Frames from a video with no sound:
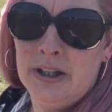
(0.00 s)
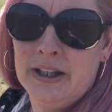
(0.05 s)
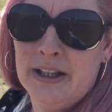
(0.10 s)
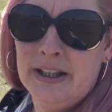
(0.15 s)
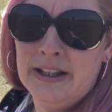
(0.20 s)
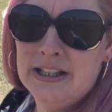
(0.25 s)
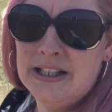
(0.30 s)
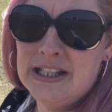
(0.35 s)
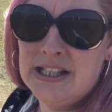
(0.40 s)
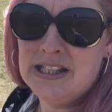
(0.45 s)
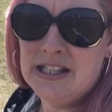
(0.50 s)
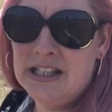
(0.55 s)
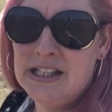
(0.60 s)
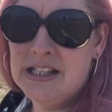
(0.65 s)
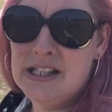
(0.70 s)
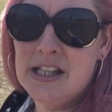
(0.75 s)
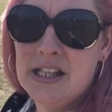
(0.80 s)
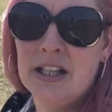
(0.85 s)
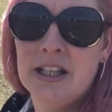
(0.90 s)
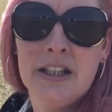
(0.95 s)
in the
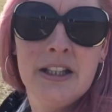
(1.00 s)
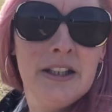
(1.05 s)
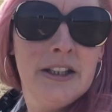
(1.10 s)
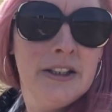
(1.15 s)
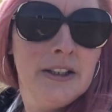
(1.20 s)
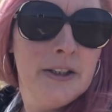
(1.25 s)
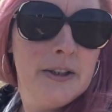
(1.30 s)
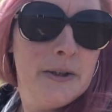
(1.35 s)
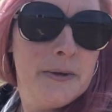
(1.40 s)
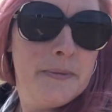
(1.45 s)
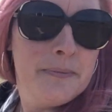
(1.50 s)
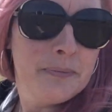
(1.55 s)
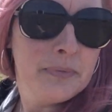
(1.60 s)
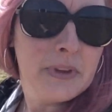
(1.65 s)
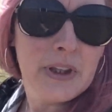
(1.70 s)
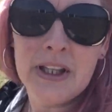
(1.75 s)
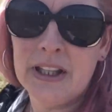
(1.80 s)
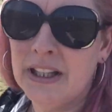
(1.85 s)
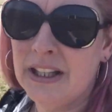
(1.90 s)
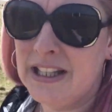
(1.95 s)
distance.
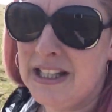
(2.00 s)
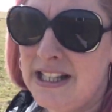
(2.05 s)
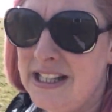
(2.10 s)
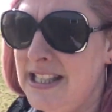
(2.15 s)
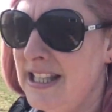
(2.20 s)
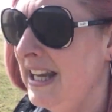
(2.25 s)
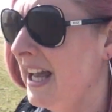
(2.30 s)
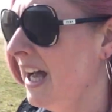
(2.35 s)
Gonna see